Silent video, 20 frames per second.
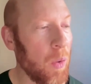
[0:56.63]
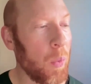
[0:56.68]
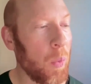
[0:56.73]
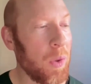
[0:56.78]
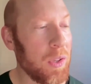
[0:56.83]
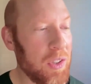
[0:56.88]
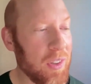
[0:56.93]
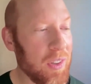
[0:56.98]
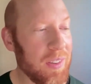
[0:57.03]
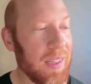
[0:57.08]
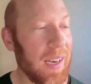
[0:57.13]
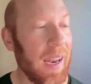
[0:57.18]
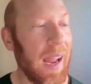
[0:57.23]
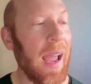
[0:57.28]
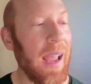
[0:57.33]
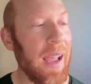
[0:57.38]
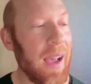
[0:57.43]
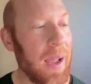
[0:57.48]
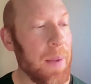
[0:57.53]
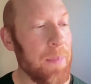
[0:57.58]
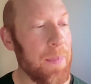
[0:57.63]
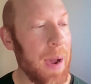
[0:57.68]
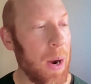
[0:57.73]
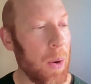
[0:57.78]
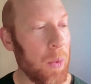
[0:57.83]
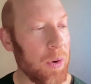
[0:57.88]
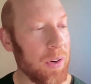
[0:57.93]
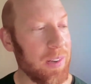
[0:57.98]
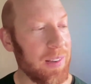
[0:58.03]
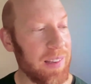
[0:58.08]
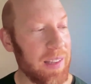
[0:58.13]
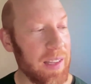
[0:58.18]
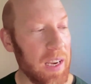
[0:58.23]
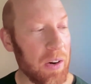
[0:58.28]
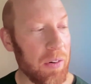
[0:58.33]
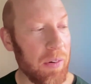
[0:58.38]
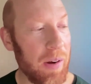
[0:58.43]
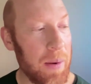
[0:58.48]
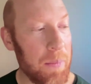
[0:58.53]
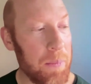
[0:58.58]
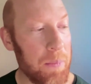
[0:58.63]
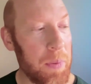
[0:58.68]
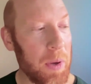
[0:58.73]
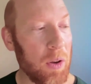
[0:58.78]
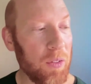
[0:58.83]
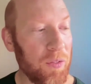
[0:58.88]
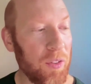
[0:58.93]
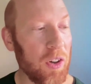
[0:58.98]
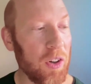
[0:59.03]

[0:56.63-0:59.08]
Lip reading: which is an AI-powered CRM built